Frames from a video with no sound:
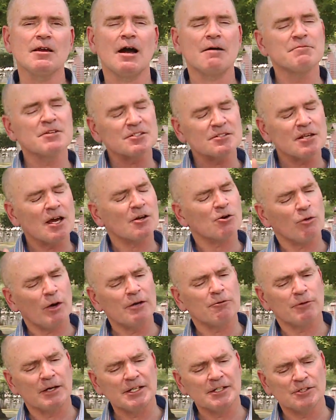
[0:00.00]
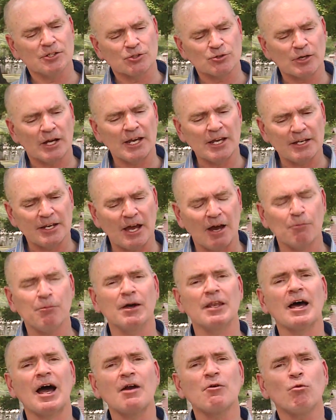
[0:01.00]
I'm just not quite ready to try it now,
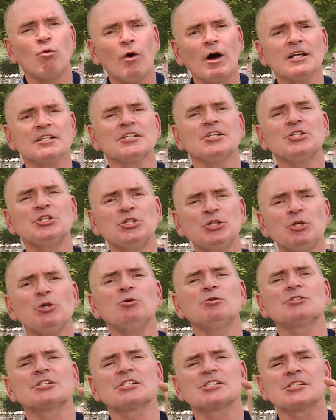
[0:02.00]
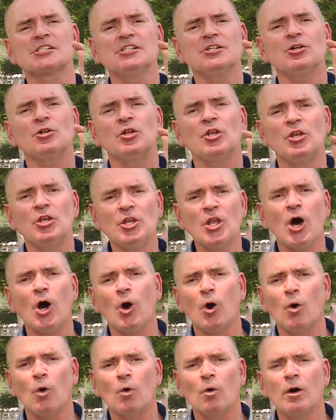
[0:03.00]
but I wanted you to still
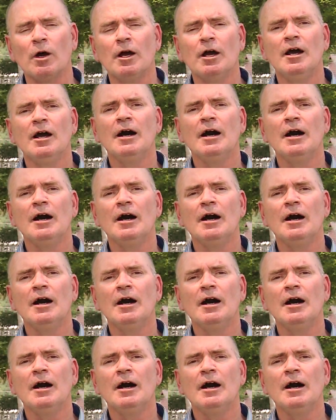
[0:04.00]
know